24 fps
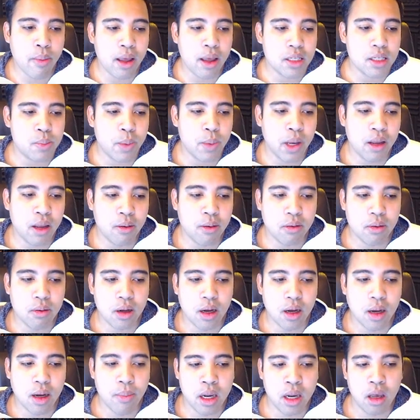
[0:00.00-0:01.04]
spending
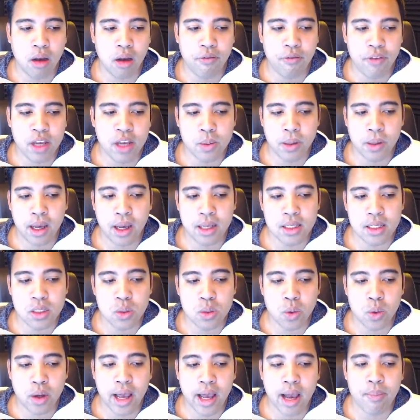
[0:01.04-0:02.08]
money on Facebook ads, this is
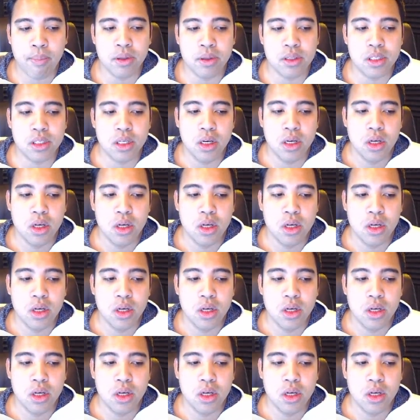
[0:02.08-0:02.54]
what happens.